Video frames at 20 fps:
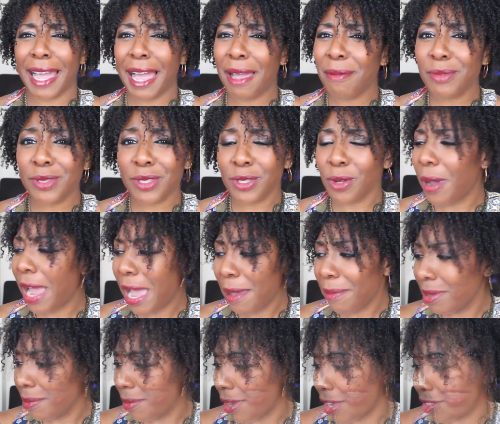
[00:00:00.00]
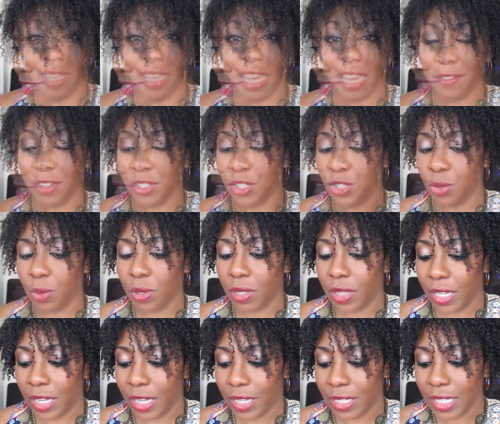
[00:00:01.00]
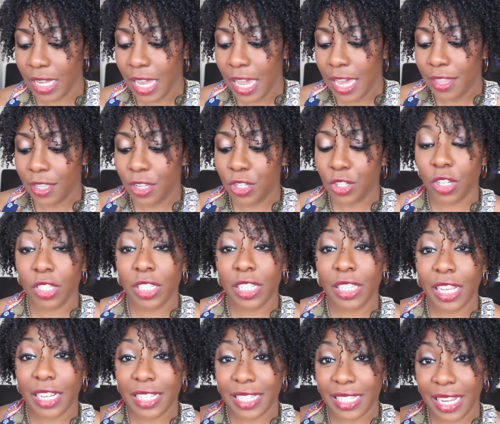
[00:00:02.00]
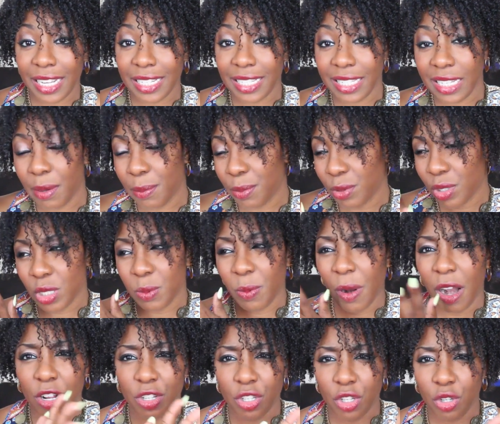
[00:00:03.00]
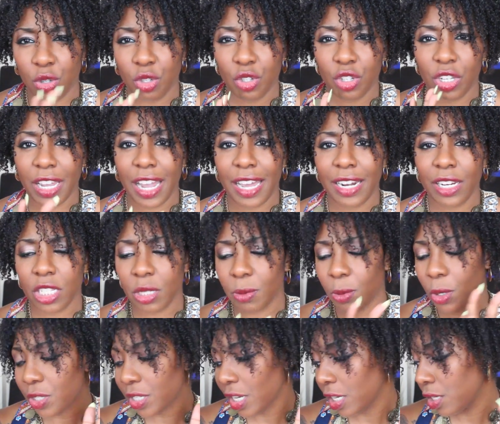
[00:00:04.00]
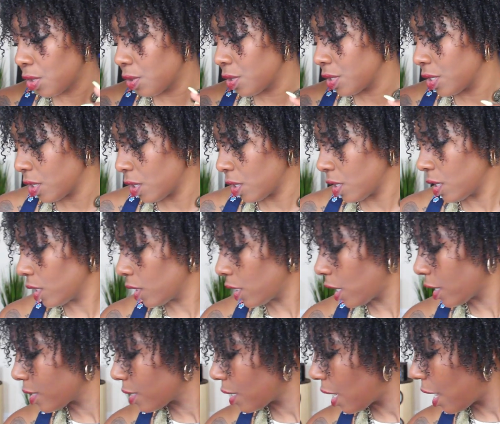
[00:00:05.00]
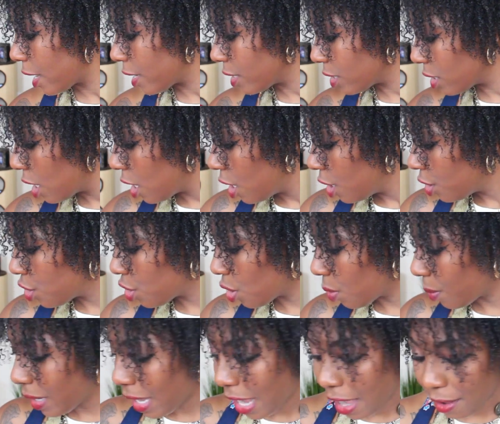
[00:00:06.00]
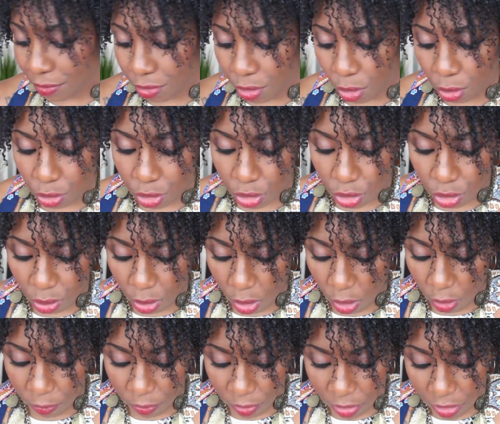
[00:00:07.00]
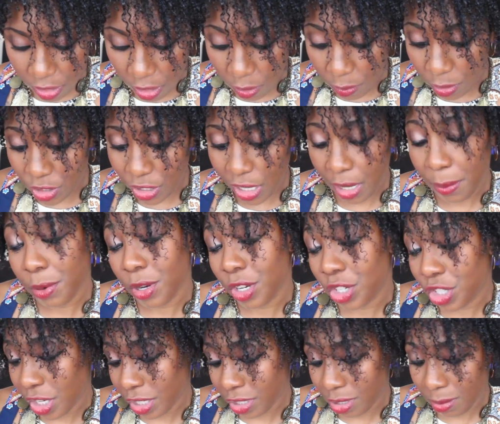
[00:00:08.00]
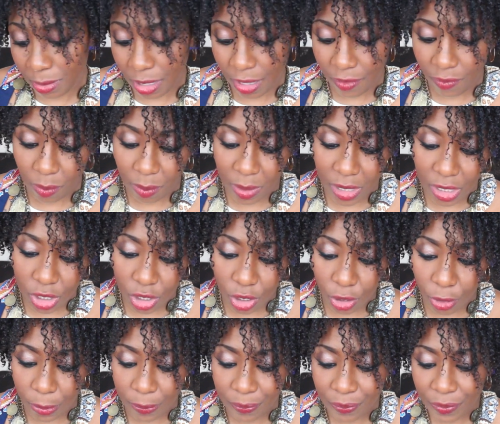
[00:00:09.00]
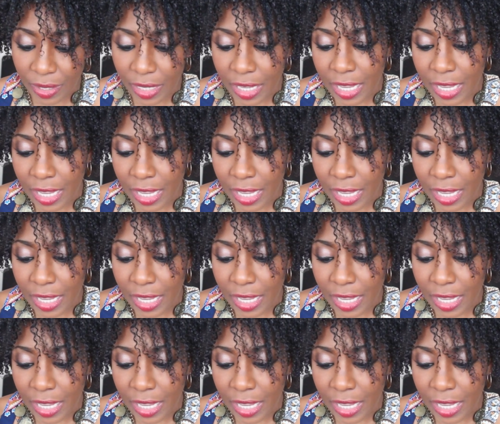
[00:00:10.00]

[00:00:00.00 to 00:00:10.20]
Like, I'm so happy about it. They gave us two of these. These are deluxe size sample. These products are usually kind of small, so I know these are the deluxe size. So we have those two over there, which I appreciate them giving me two.